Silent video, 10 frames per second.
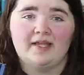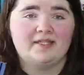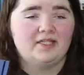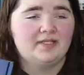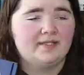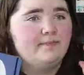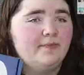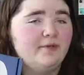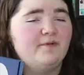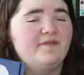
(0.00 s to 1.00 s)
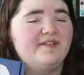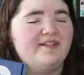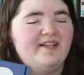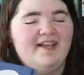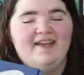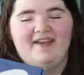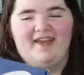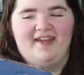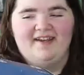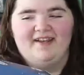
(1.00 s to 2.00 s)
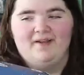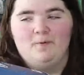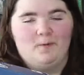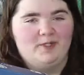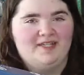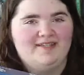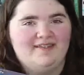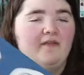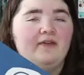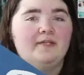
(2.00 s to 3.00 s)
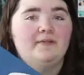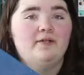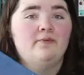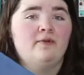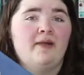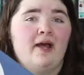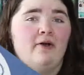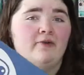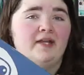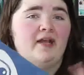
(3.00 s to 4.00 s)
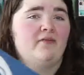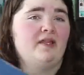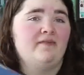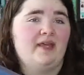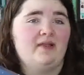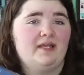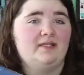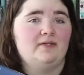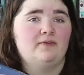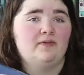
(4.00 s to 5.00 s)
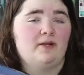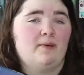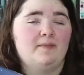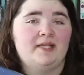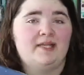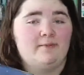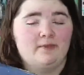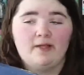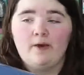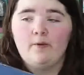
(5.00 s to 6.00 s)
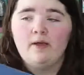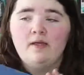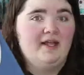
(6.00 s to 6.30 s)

That's just beautiful and gorgeous. If you guys want to know more about Owlcrate, I will leave a link to their website down below.